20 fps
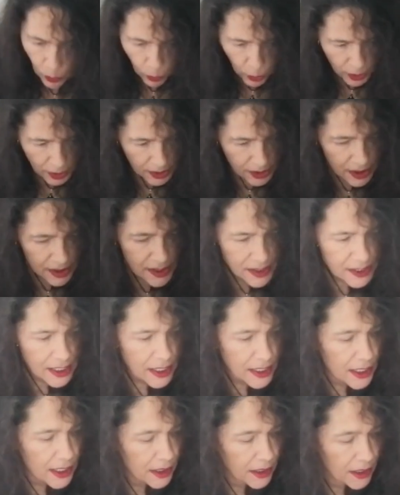What it is
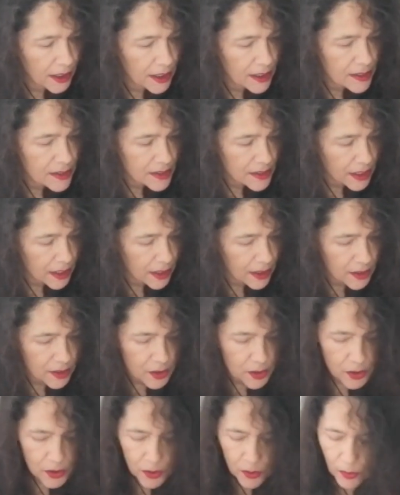saying is that
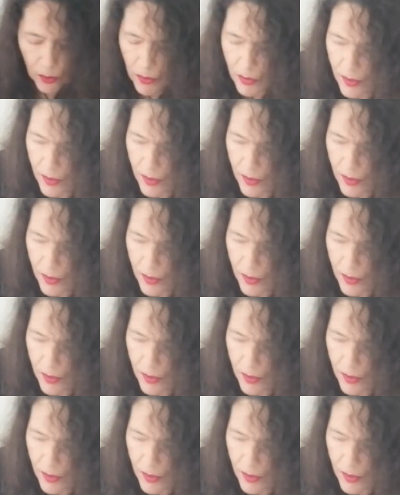you're